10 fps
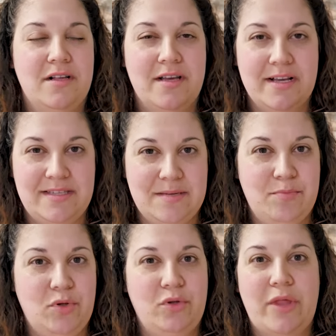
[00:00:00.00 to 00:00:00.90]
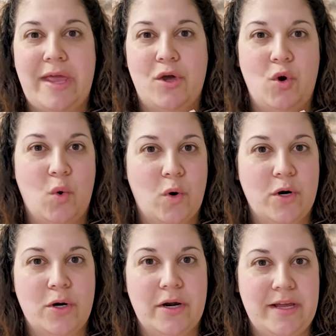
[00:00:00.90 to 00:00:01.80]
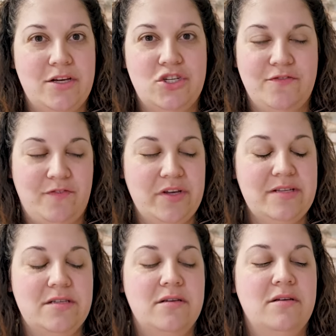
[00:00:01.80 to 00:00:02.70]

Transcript: a simple like quarter inch foot